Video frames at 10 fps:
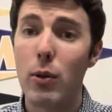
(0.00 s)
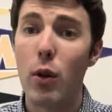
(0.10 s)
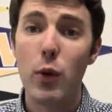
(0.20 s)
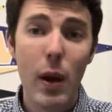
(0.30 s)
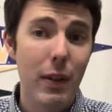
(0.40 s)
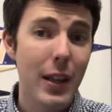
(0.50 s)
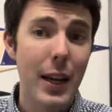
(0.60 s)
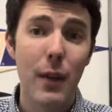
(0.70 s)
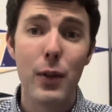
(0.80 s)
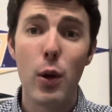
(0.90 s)
So if you haven't signed
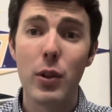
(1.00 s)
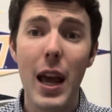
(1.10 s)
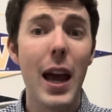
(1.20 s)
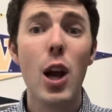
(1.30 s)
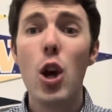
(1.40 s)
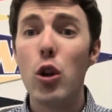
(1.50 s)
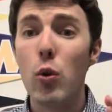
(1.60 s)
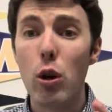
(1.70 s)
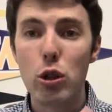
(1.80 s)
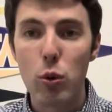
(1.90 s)
up for those yet, you
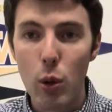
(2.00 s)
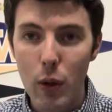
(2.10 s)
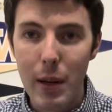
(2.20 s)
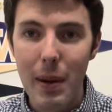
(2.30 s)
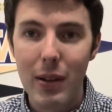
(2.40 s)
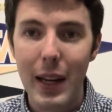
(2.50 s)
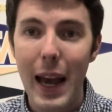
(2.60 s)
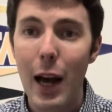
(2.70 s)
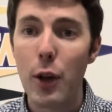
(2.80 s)
are truly missing out.